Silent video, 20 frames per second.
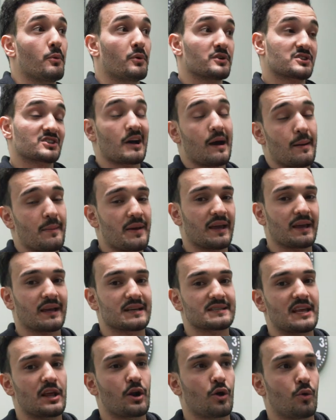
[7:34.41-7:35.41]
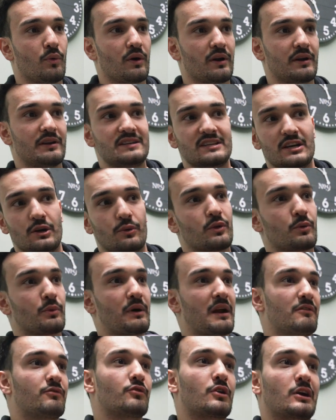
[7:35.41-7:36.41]
what's coming because they don't want to deal with
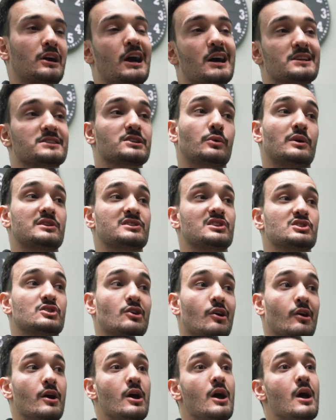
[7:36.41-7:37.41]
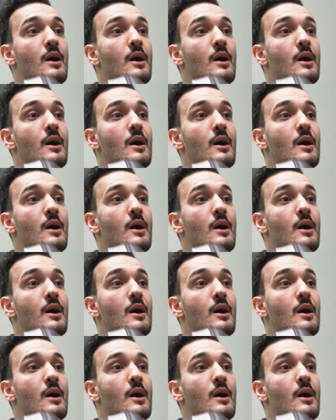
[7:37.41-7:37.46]
whatever consequences there are.